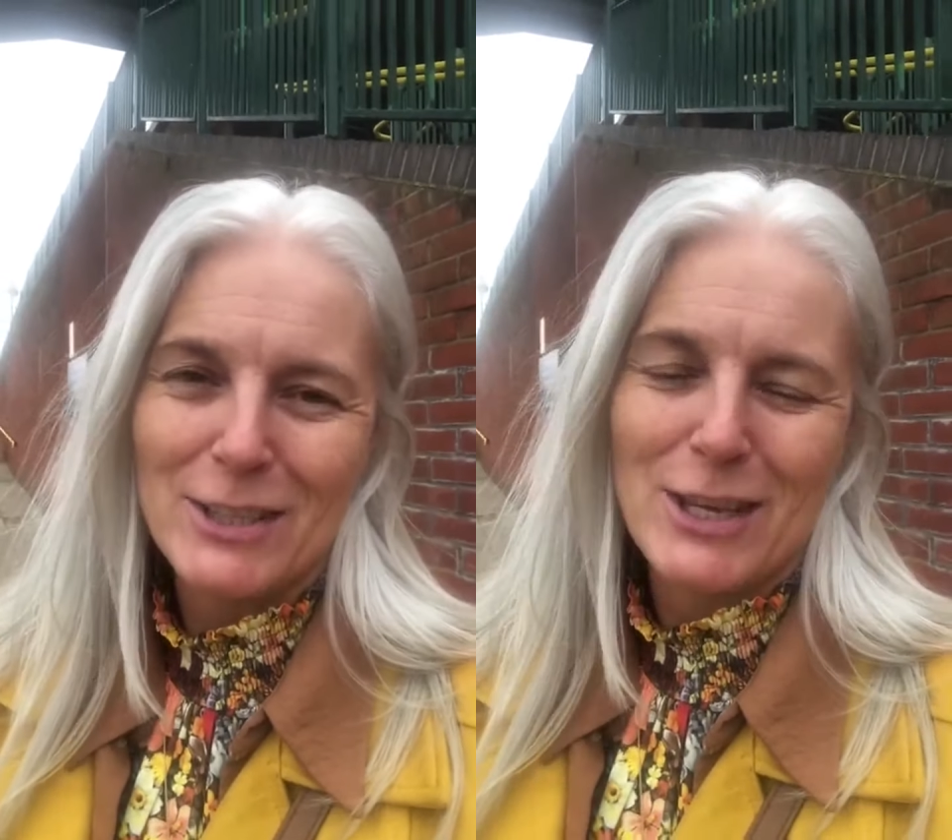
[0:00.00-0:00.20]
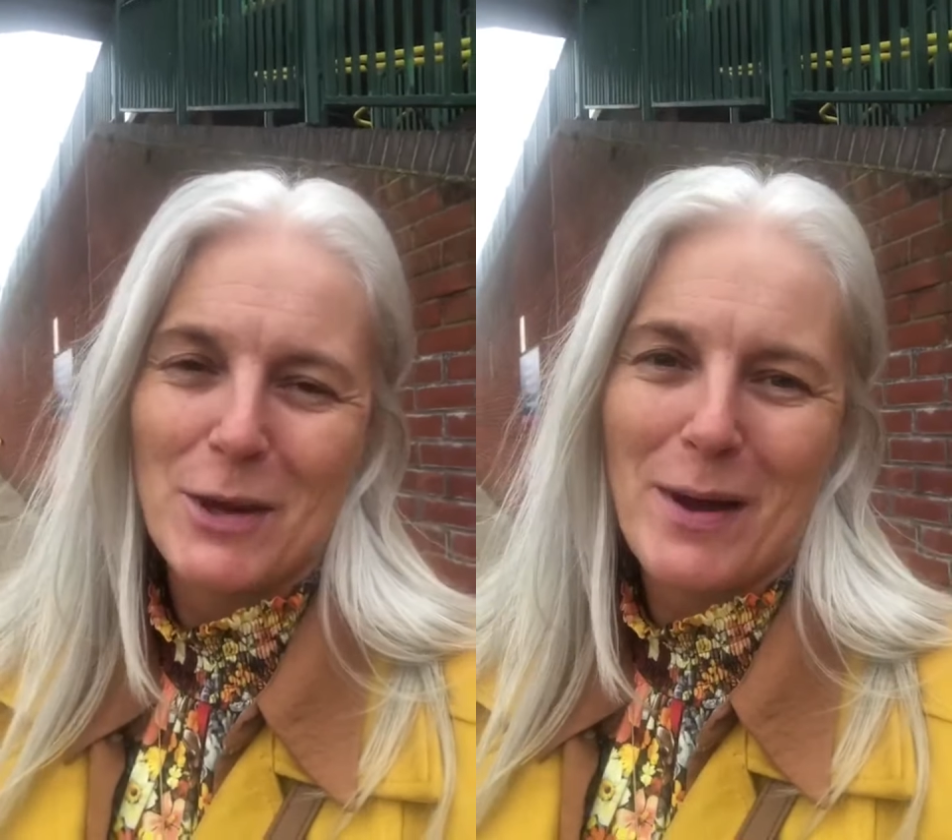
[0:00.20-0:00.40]

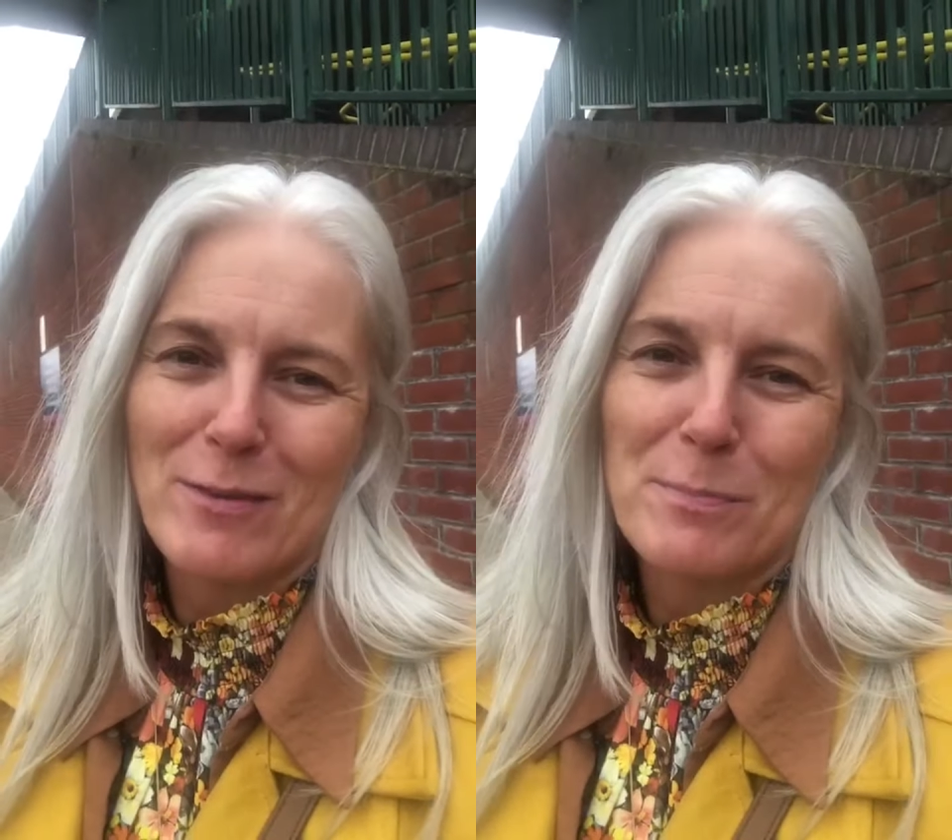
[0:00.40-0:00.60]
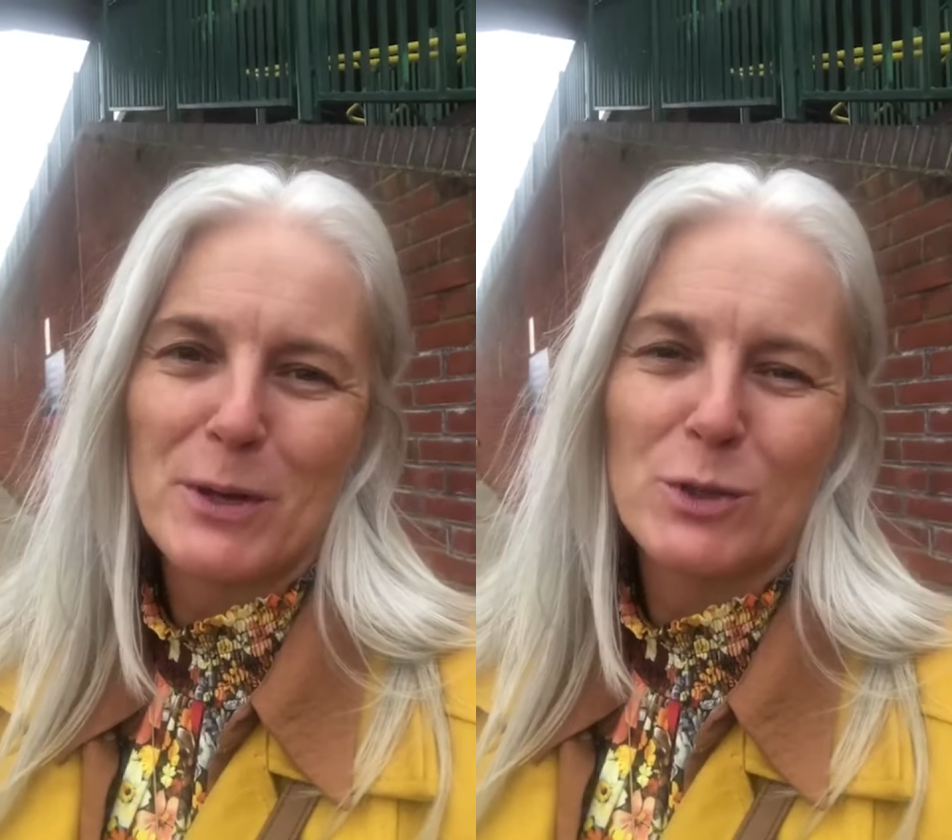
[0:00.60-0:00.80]
to
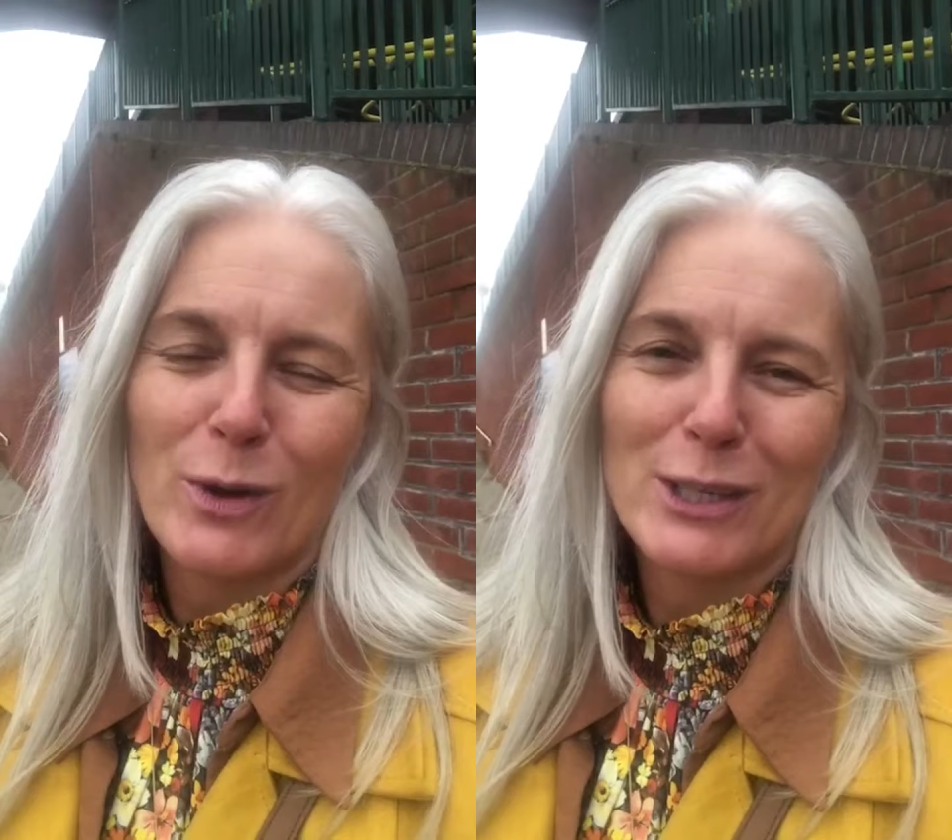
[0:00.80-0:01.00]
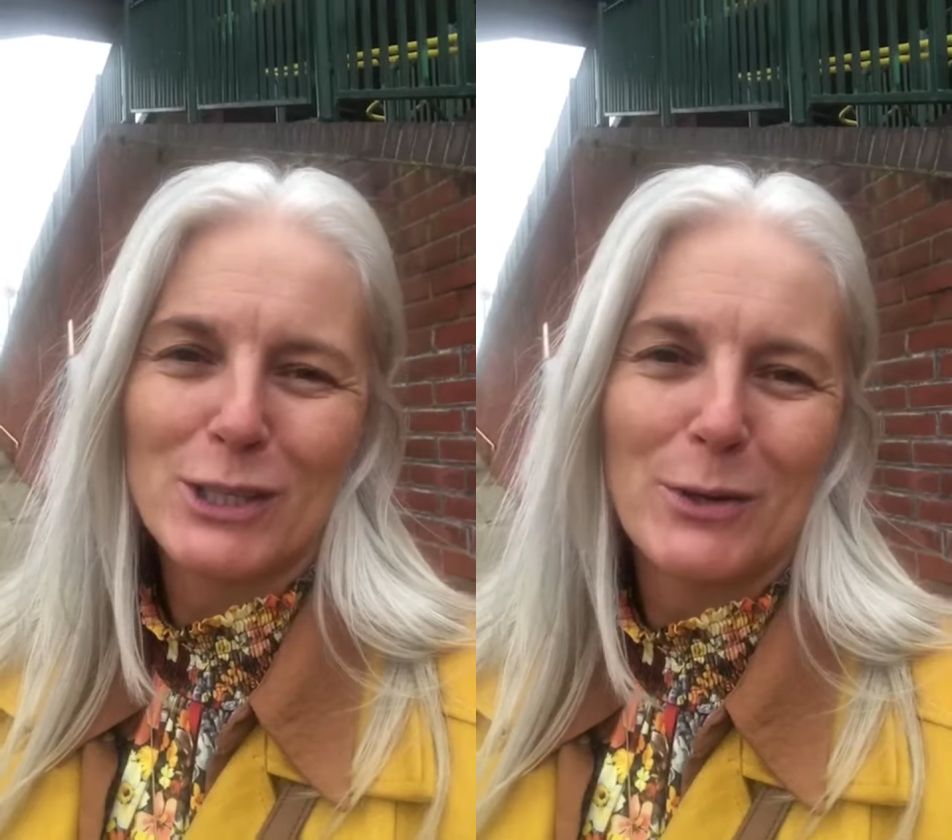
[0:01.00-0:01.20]
have a
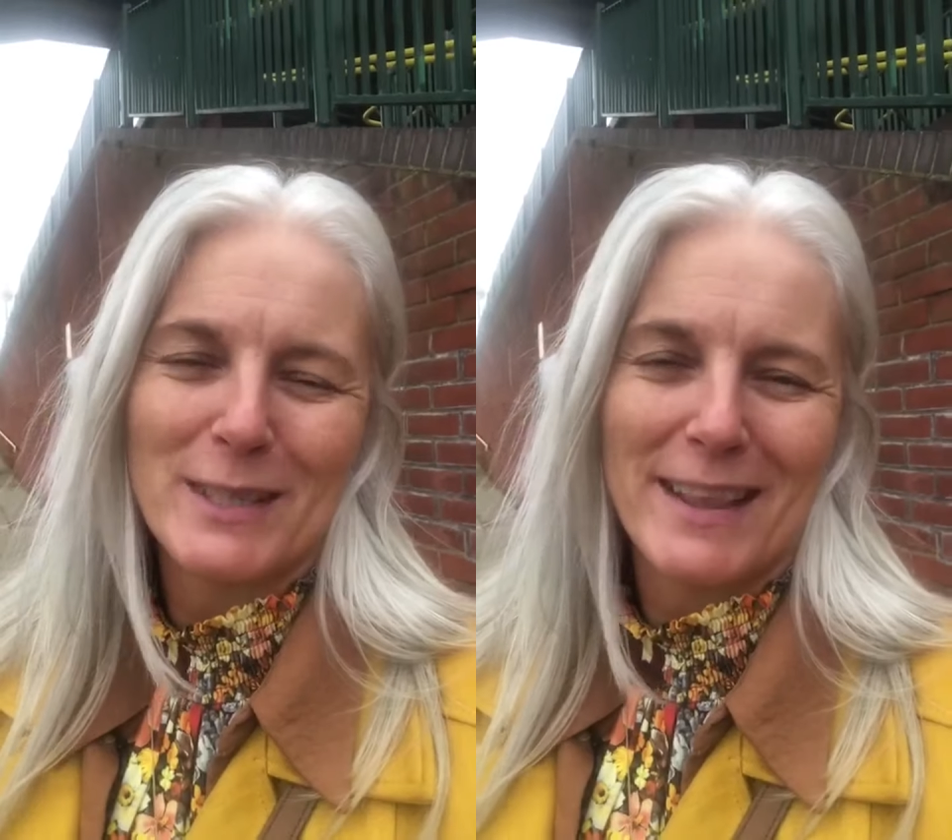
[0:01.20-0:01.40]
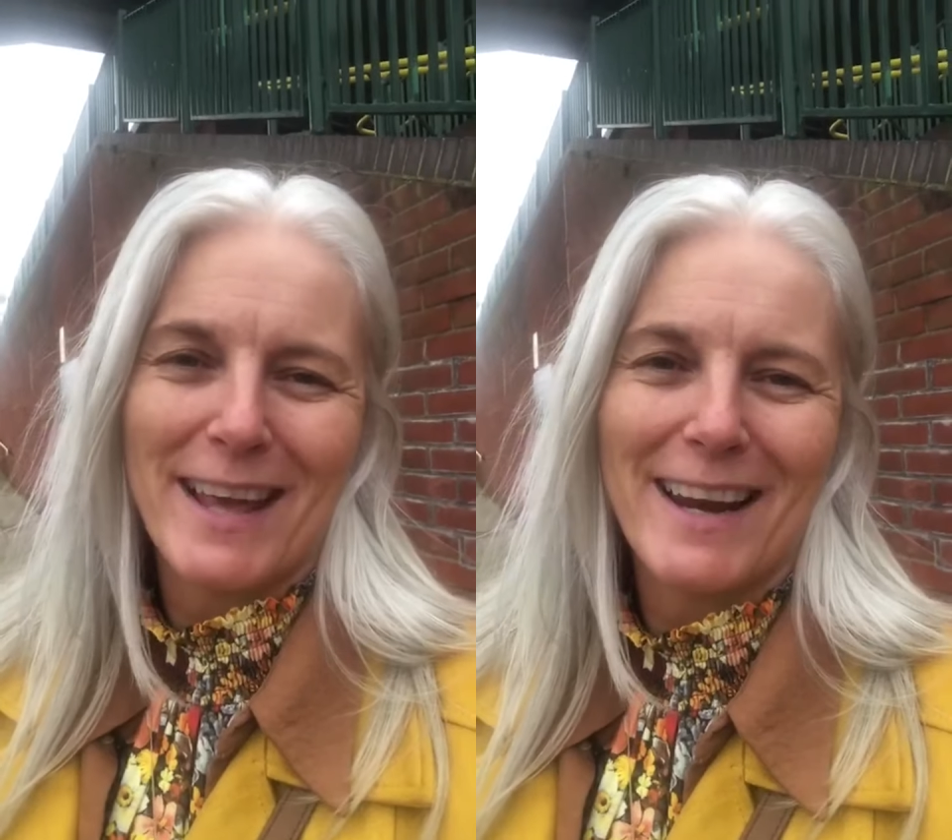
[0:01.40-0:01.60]
boudoir
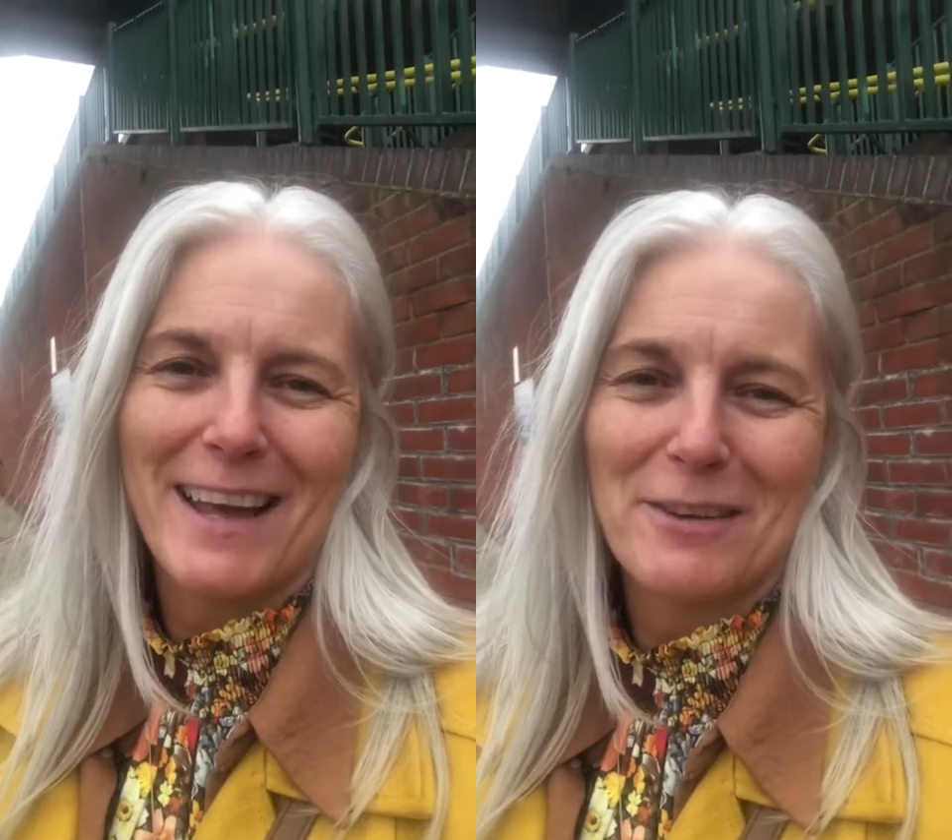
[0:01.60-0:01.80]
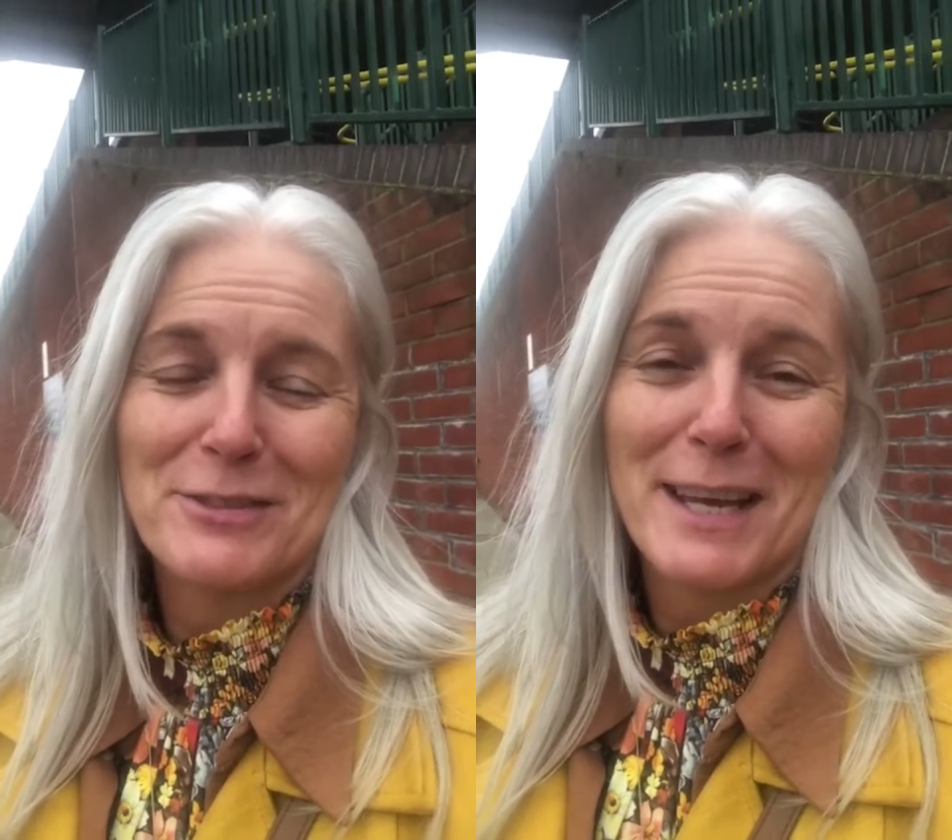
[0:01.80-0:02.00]
shoot in their
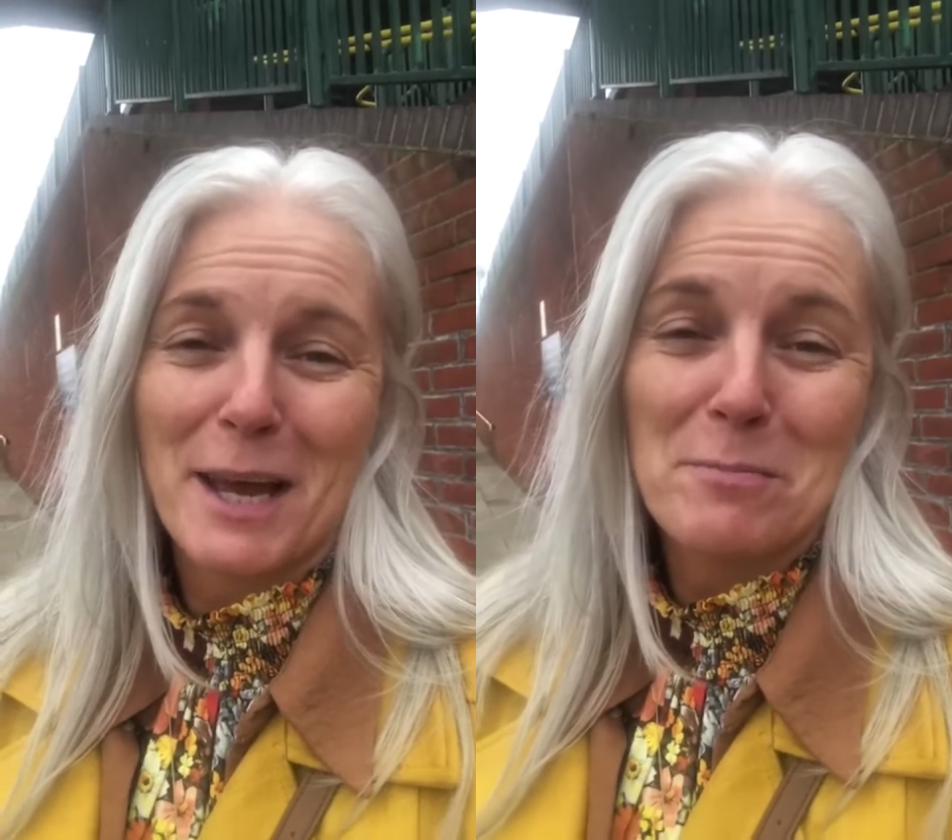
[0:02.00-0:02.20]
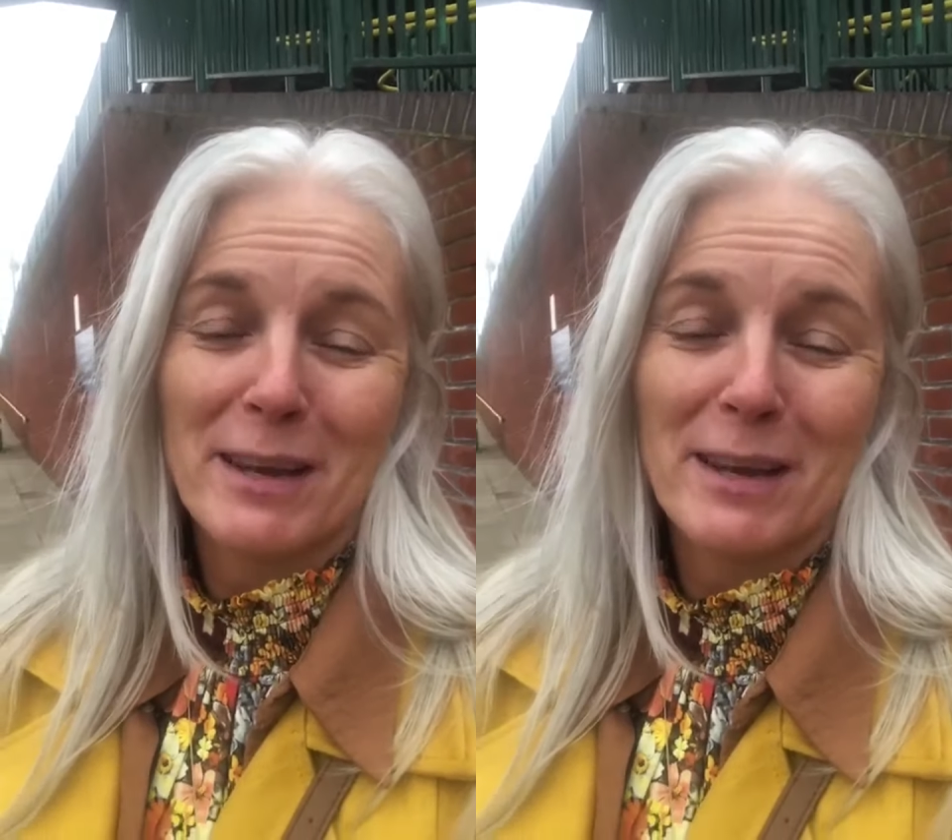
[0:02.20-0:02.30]
lifetime,